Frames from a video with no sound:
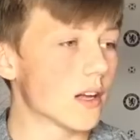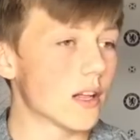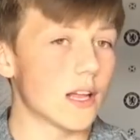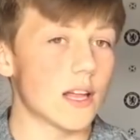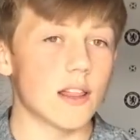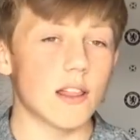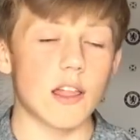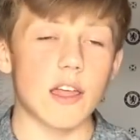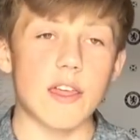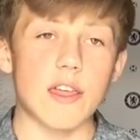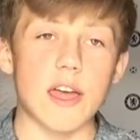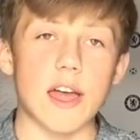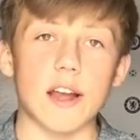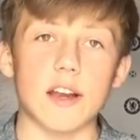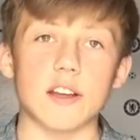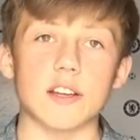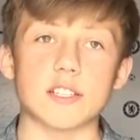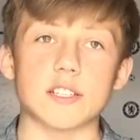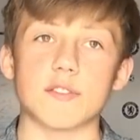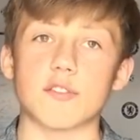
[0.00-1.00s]
Clearly the
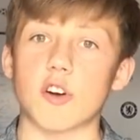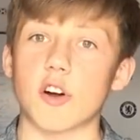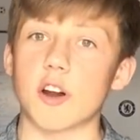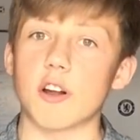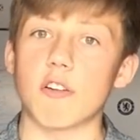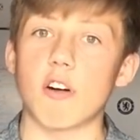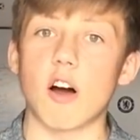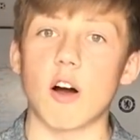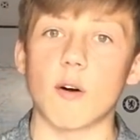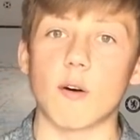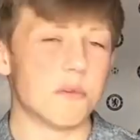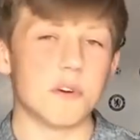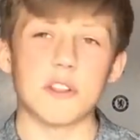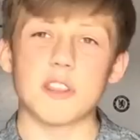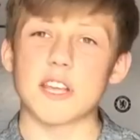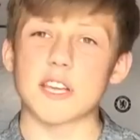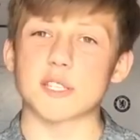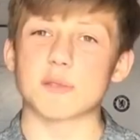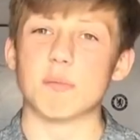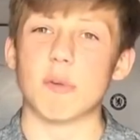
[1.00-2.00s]
editors have got it wrong.
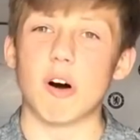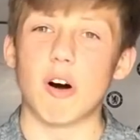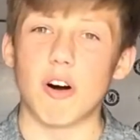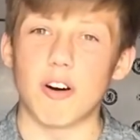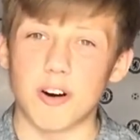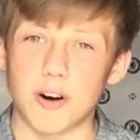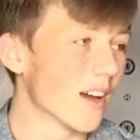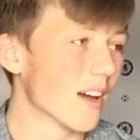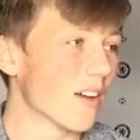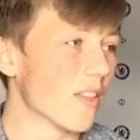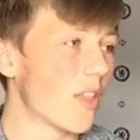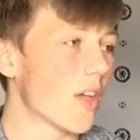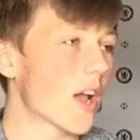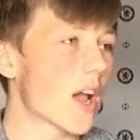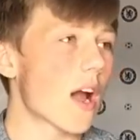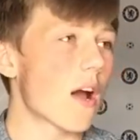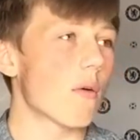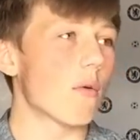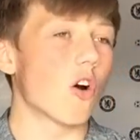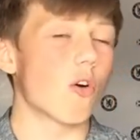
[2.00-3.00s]
But there's more. They
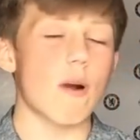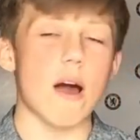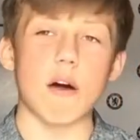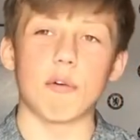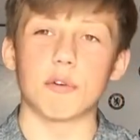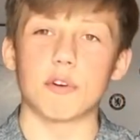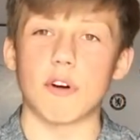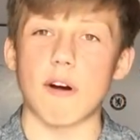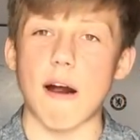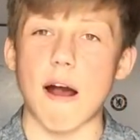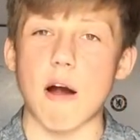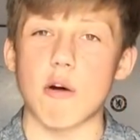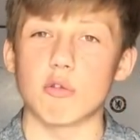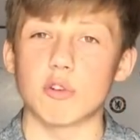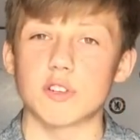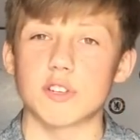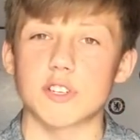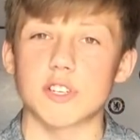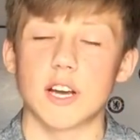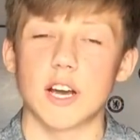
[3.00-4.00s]
go around her
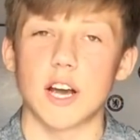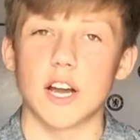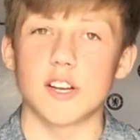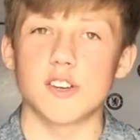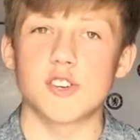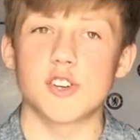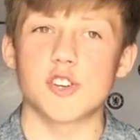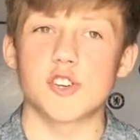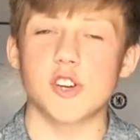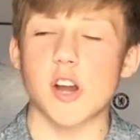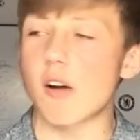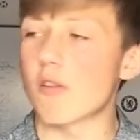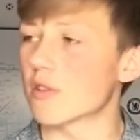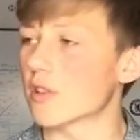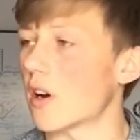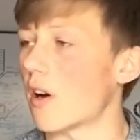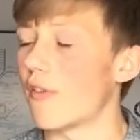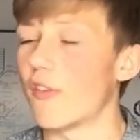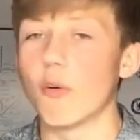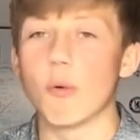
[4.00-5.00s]
house and she
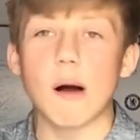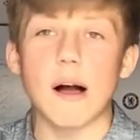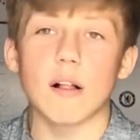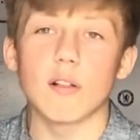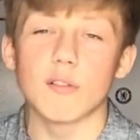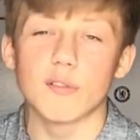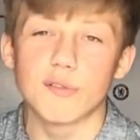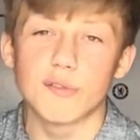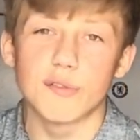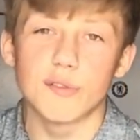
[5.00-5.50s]
shows off her wealth,